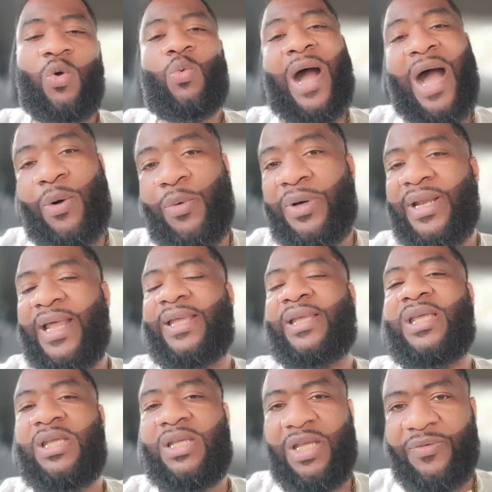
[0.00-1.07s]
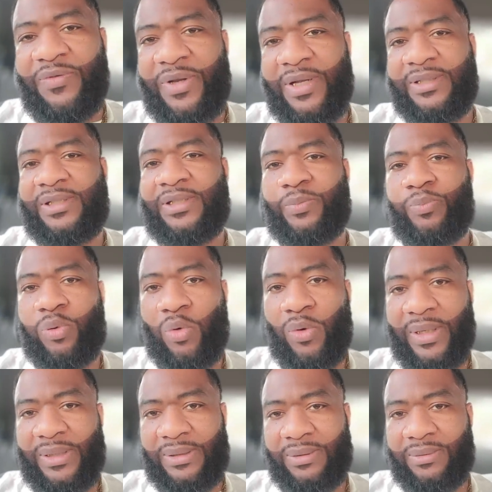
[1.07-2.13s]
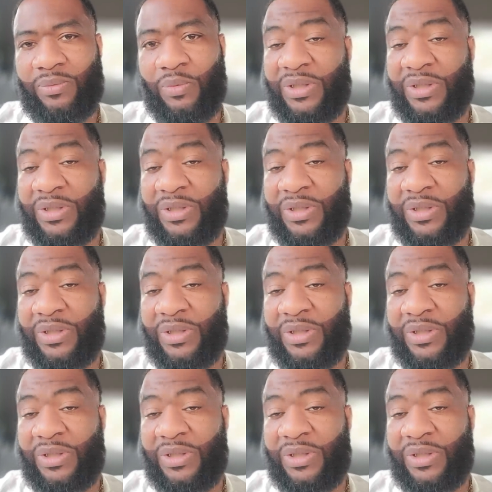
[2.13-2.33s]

Why would they keep giving us this poison?